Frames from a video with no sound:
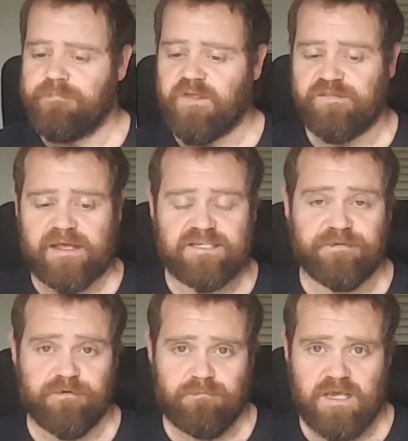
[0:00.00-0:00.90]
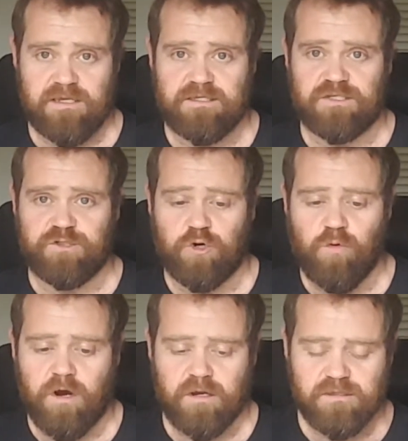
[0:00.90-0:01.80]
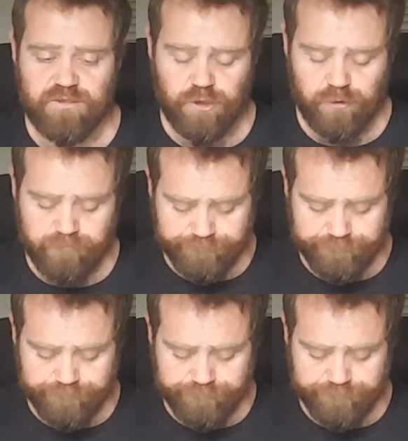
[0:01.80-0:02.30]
Essentially, for me, it does not work. So,